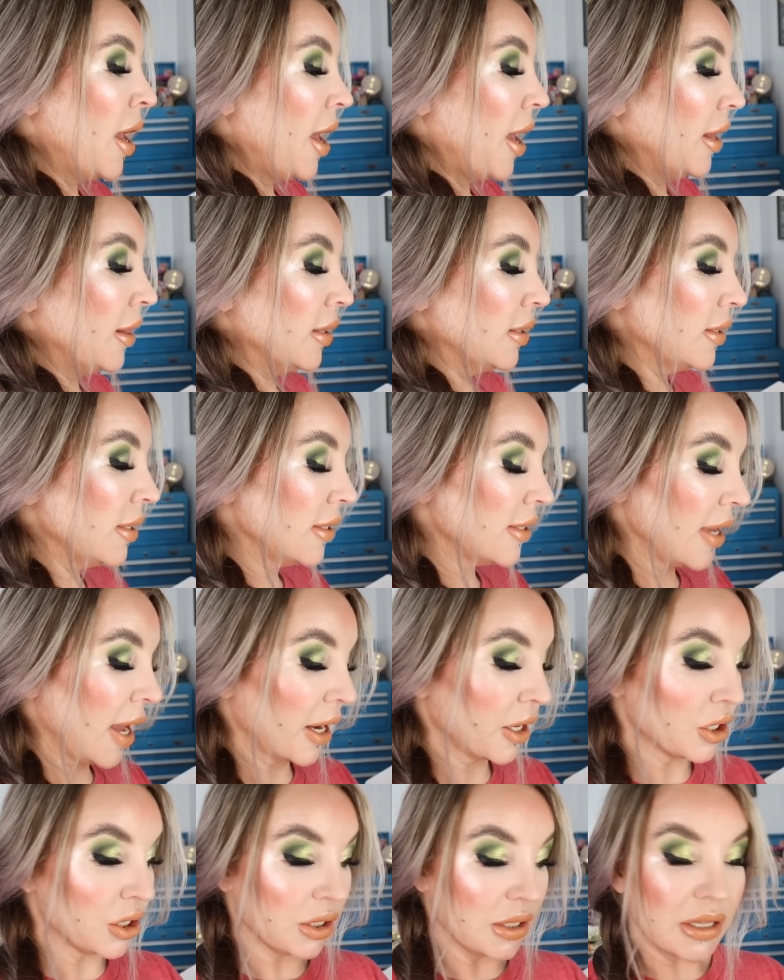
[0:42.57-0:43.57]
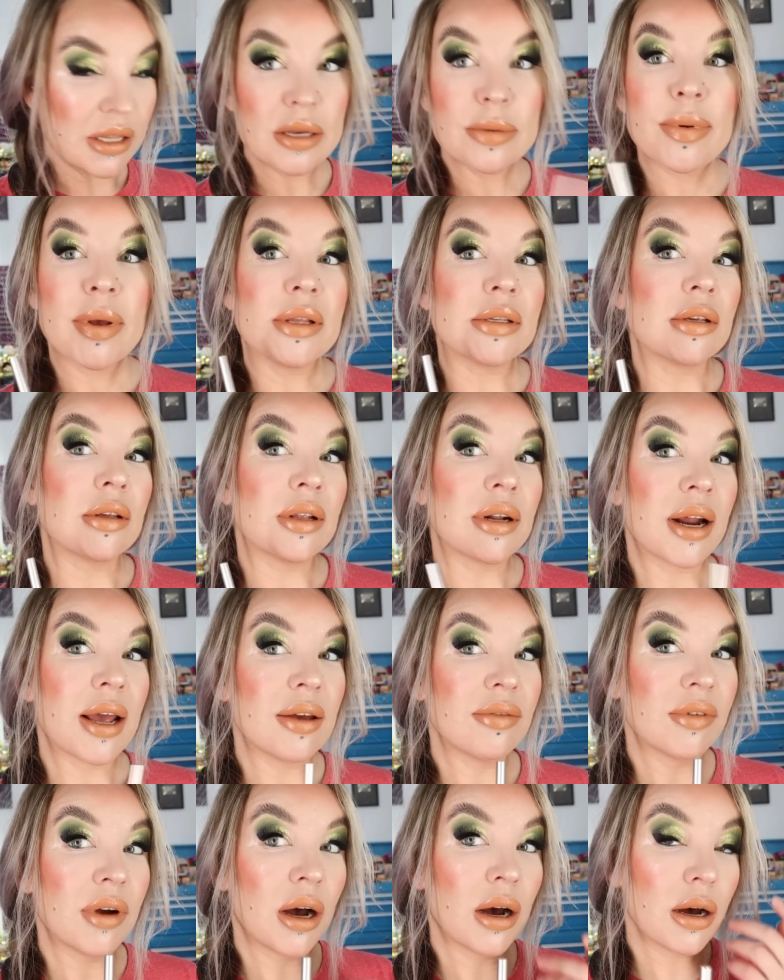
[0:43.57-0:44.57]
And this is actually the pencil that I
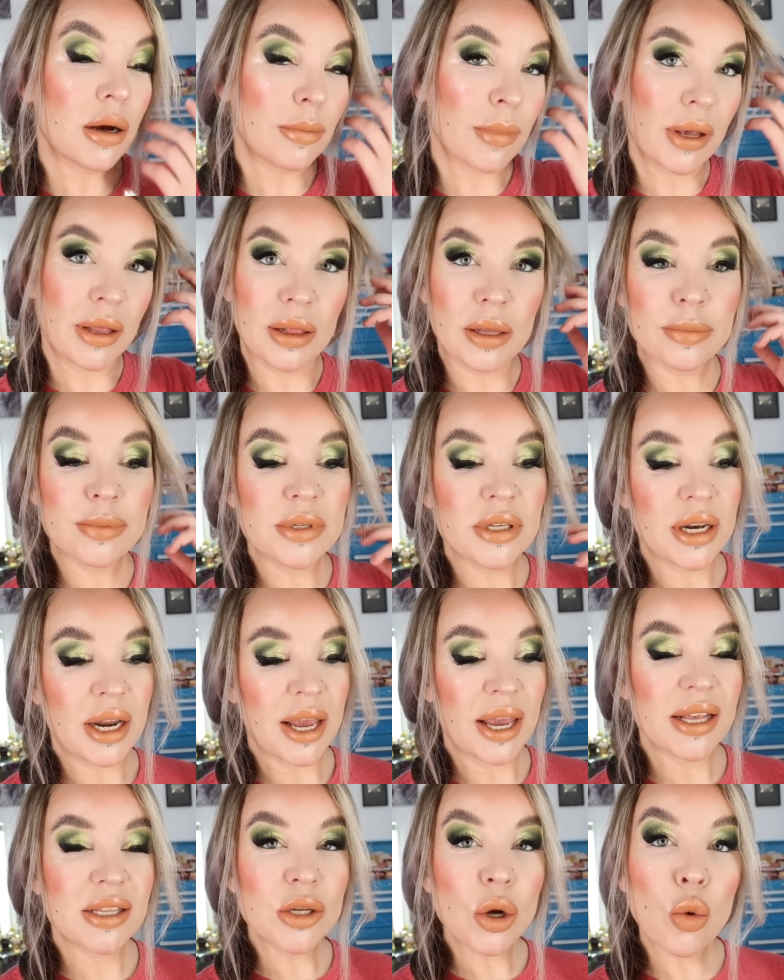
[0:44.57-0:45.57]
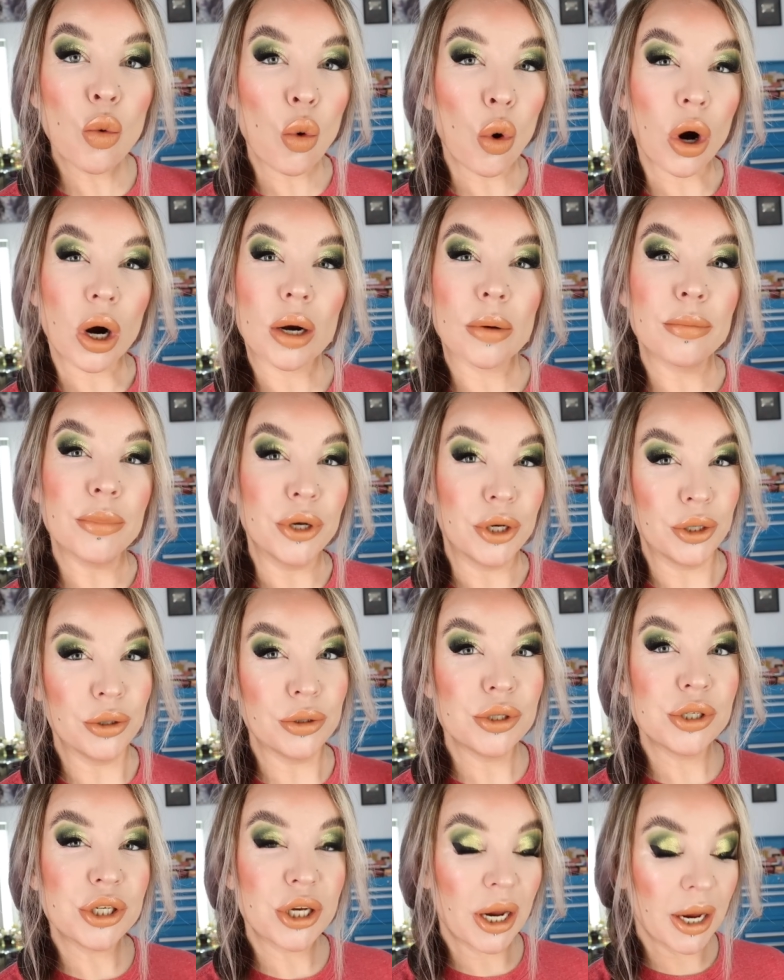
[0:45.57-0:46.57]
have got on my lips today. It's a warm
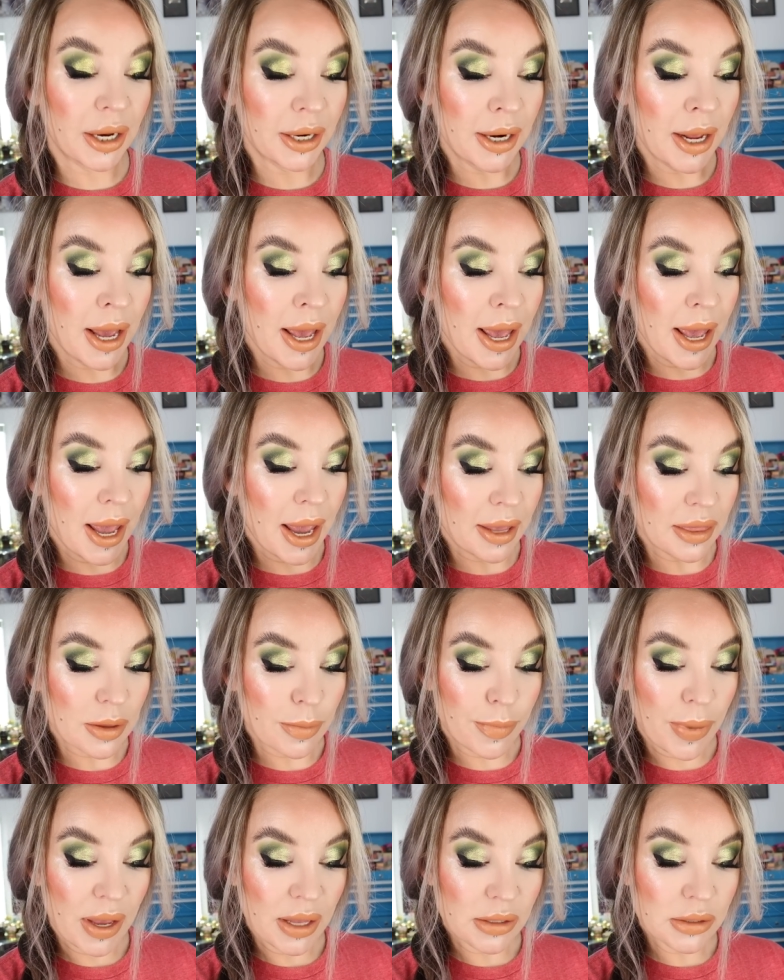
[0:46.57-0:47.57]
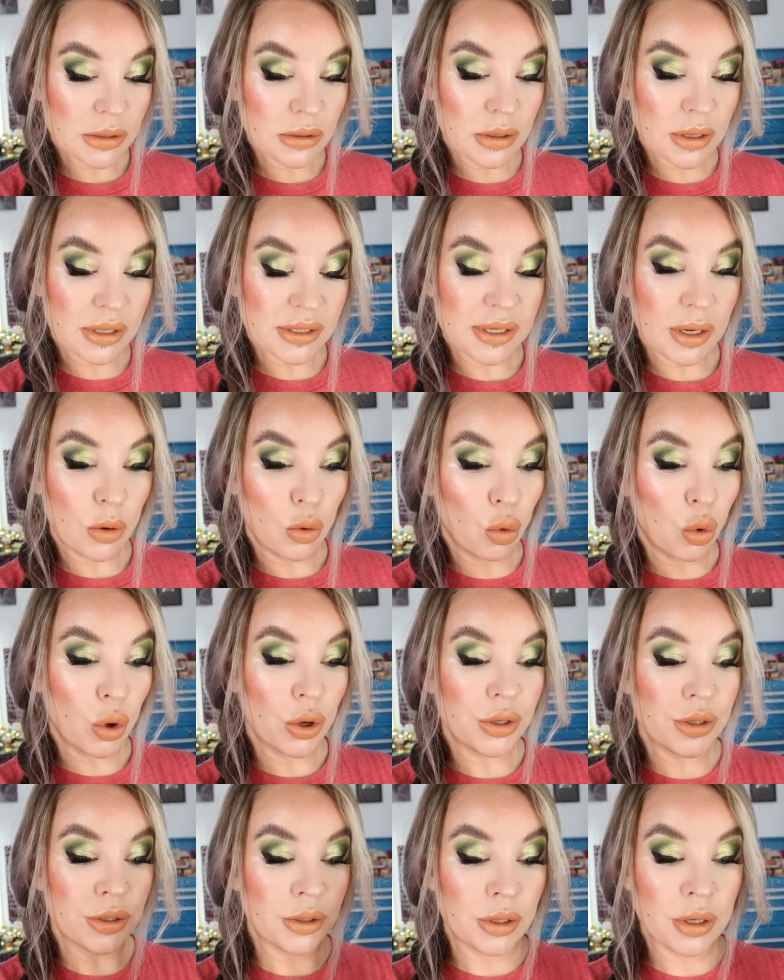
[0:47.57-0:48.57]
nude shade, and the pencil is a
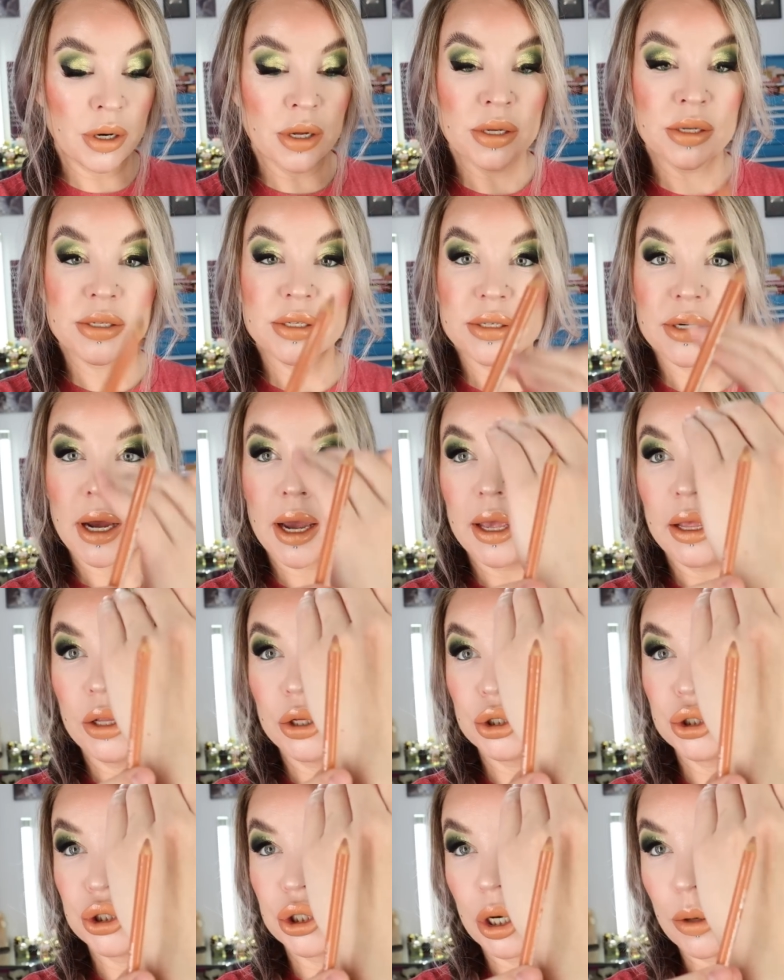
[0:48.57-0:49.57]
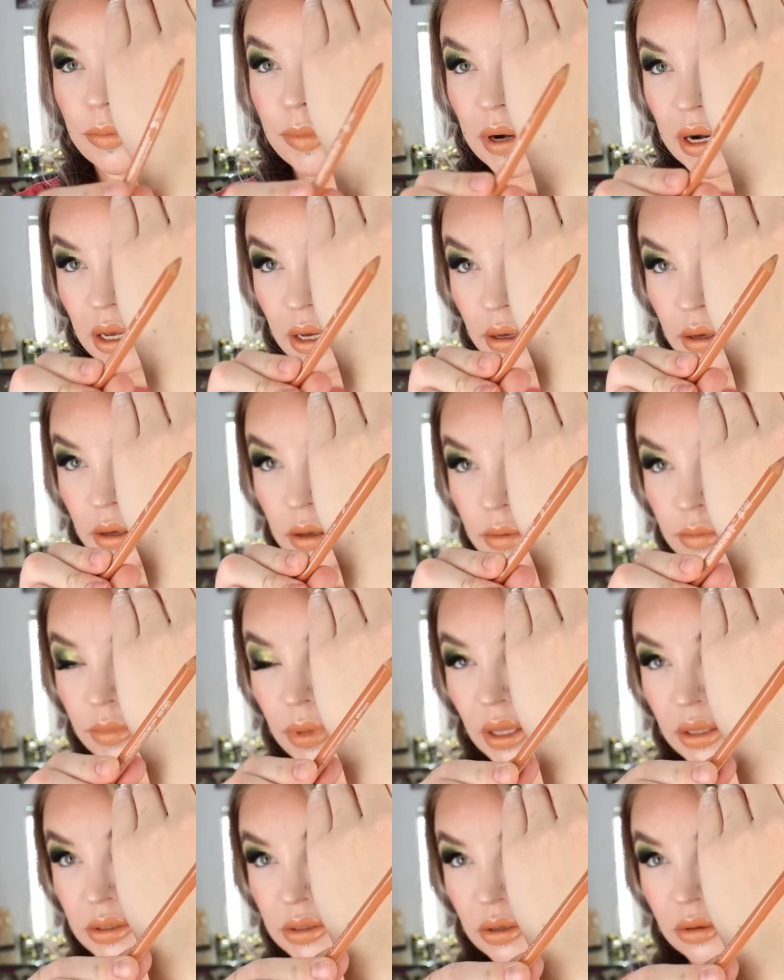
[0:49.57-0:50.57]
wooden style sharpening
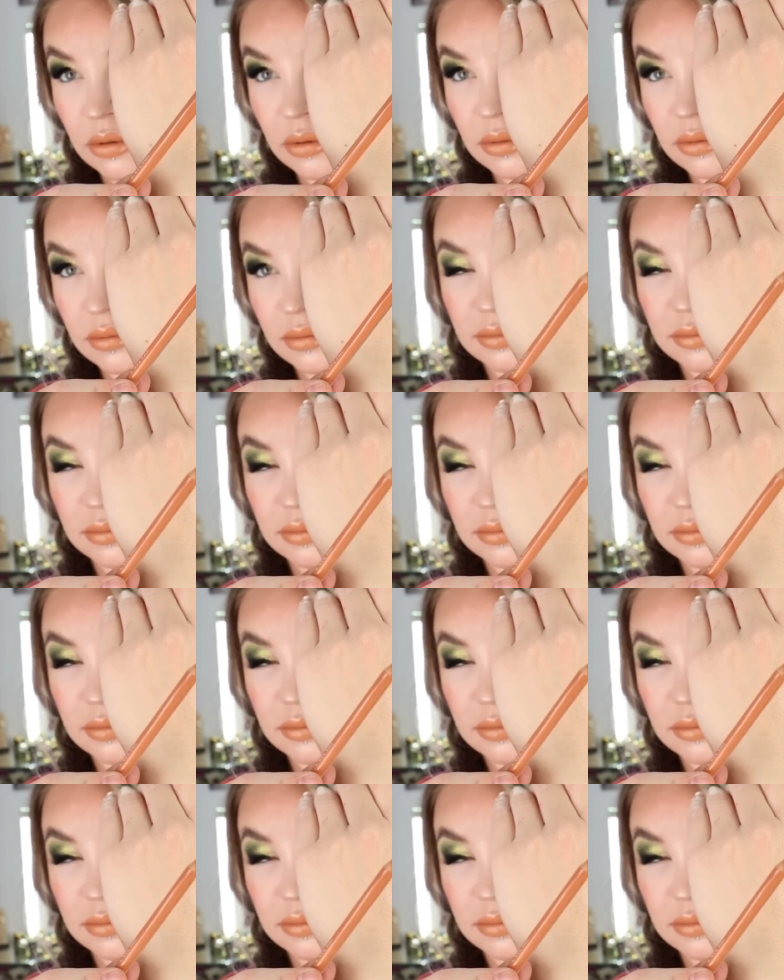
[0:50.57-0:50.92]
pencil